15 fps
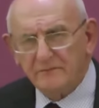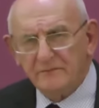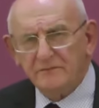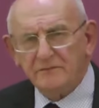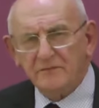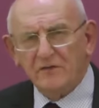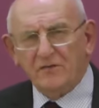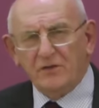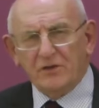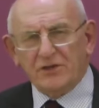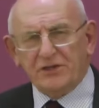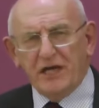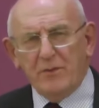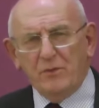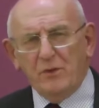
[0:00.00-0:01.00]
The first
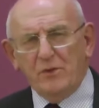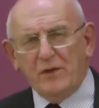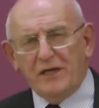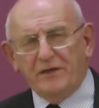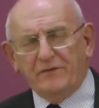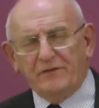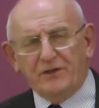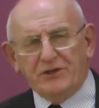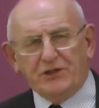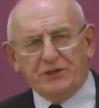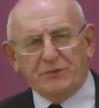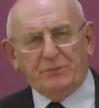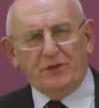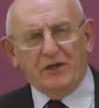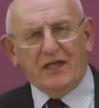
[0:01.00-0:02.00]
time we read of her, she's
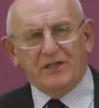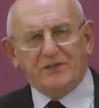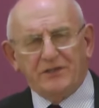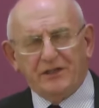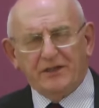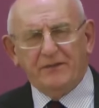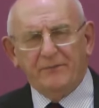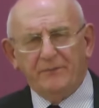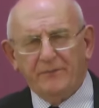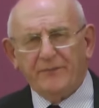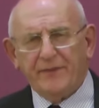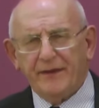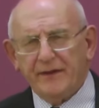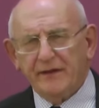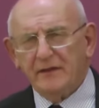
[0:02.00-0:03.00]
praising.
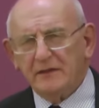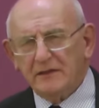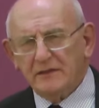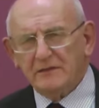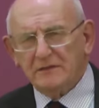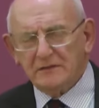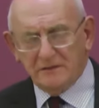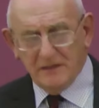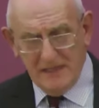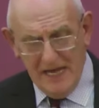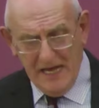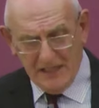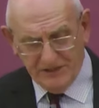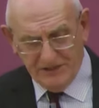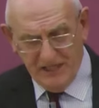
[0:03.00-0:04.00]
And the
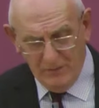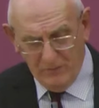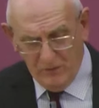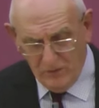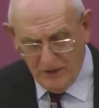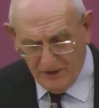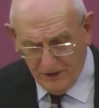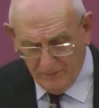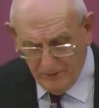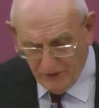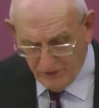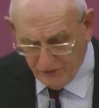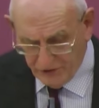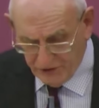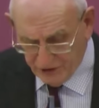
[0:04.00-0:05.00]
last time we read about
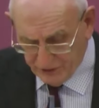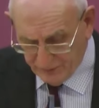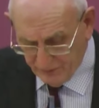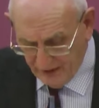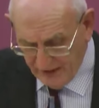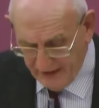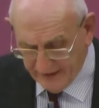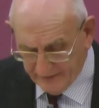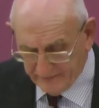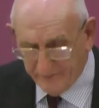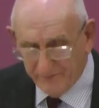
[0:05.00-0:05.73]
her, she's praying.